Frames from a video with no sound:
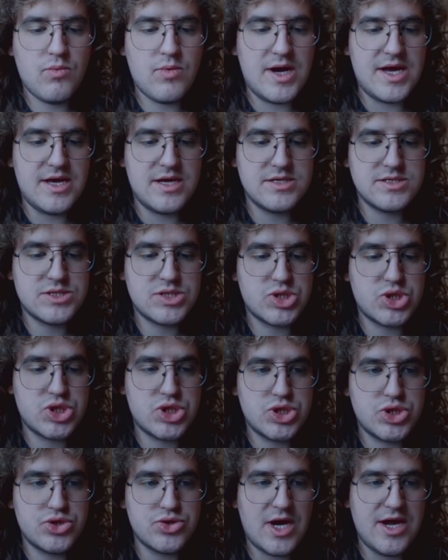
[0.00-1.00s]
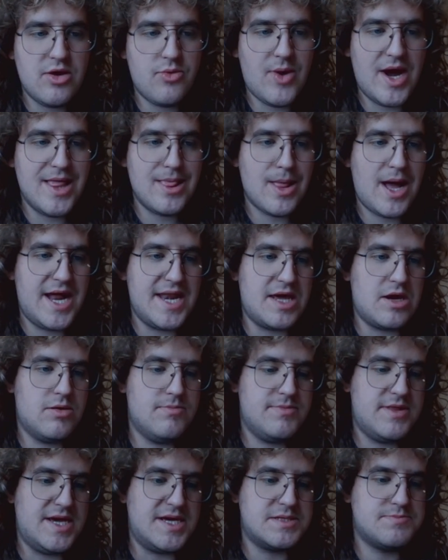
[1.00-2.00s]
we're straight away lining
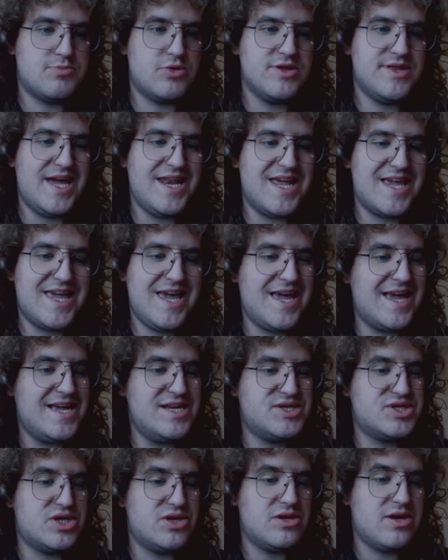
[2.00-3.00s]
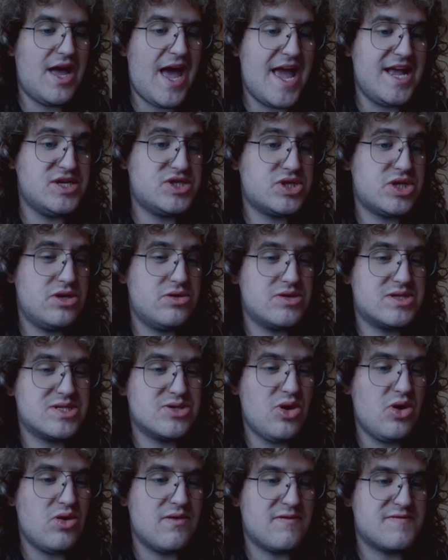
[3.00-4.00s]
up this, but then a king h2
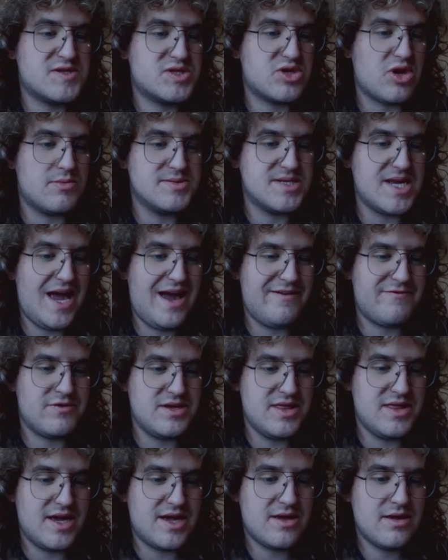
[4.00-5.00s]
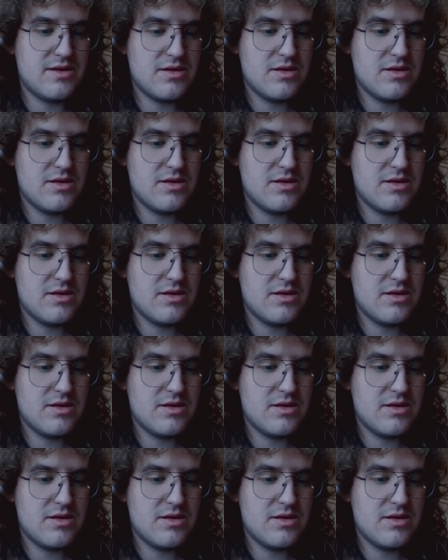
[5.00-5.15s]
sort of stops everything.